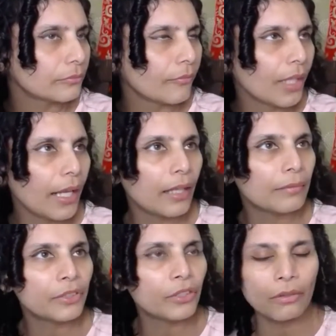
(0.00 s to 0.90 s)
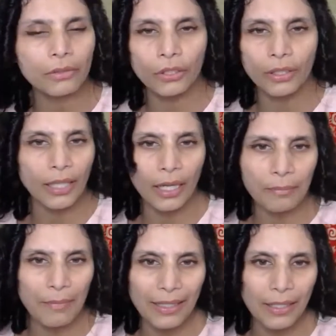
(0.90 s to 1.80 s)
Yeah. So there are
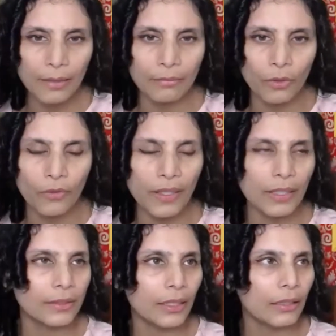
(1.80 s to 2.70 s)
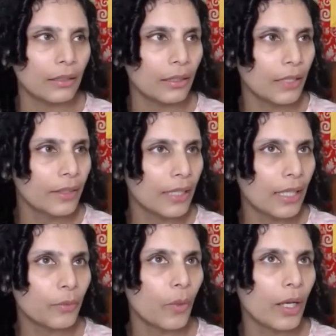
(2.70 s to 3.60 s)
many movies, even
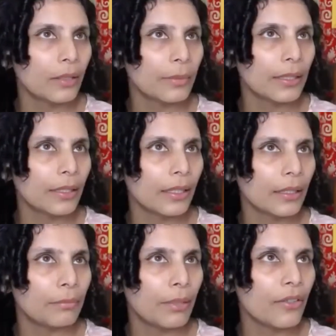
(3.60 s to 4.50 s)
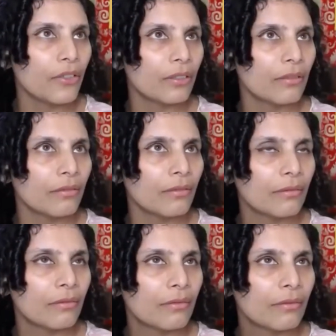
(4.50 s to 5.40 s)
that one with the Persian,
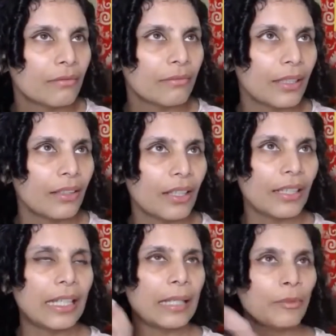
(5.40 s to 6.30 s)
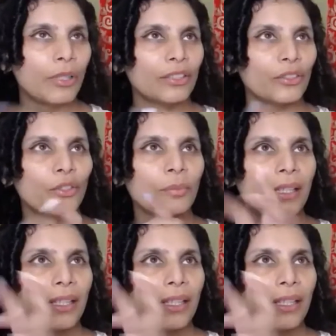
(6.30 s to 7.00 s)
you know that game you guys used to play?